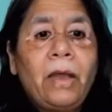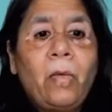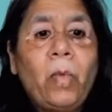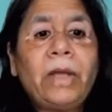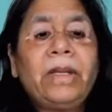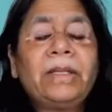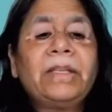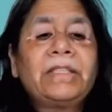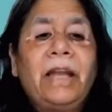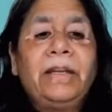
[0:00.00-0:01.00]
what are
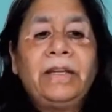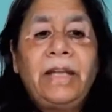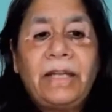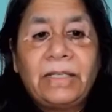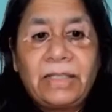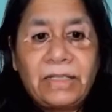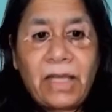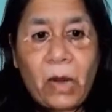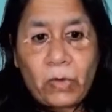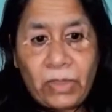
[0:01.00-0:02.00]
the standard data sets
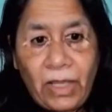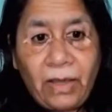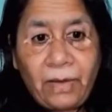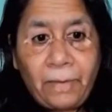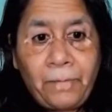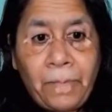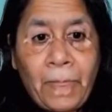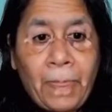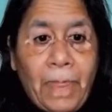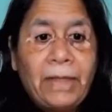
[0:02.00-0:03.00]
out there
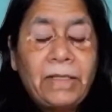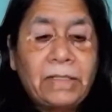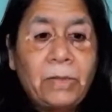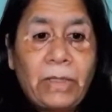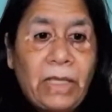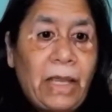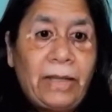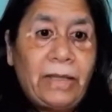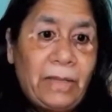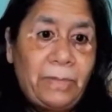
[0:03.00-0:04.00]
that is looking
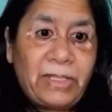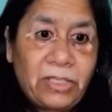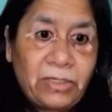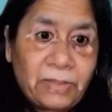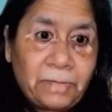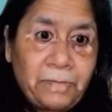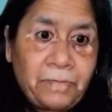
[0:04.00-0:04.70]
at images?